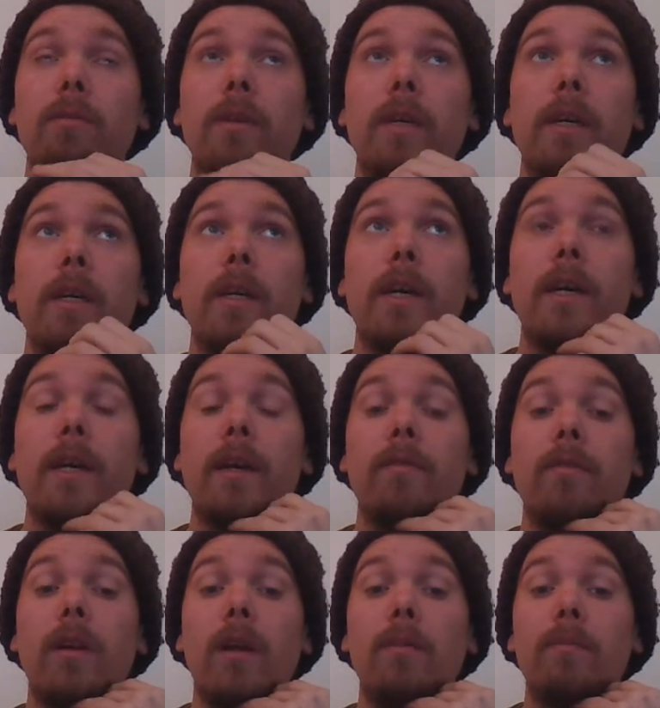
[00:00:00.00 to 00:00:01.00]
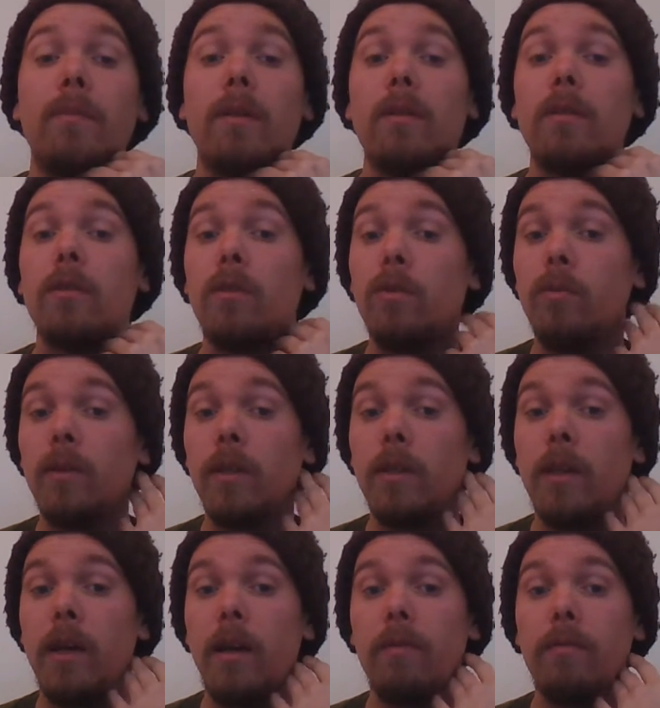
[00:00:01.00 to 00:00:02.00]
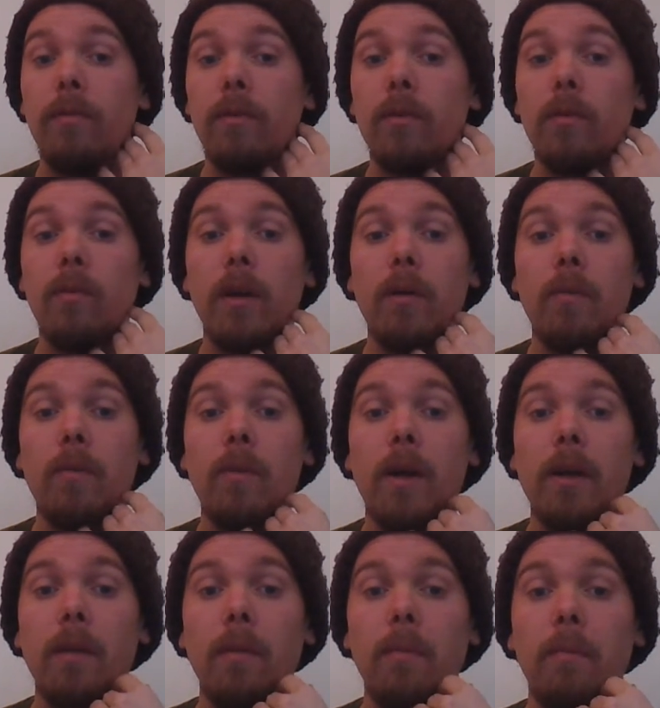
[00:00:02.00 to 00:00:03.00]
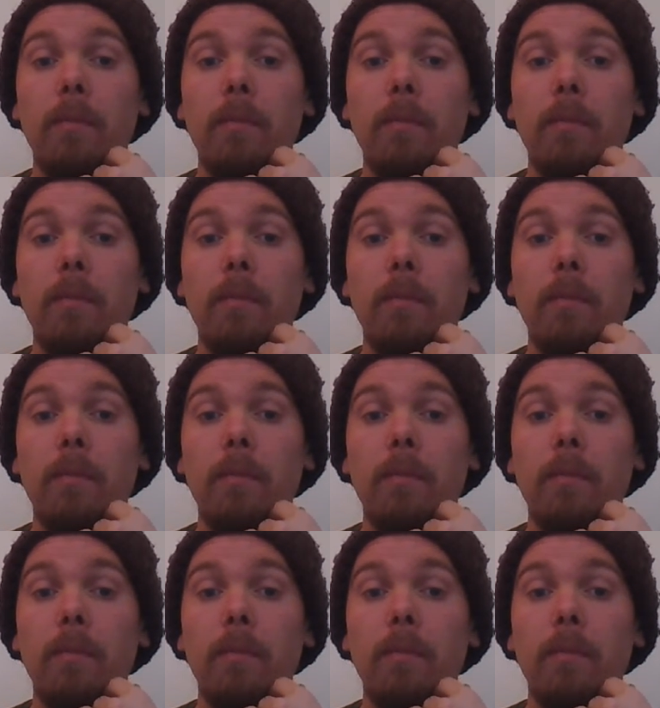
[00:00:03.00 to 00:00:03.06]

And I have not been doing that for quite a while.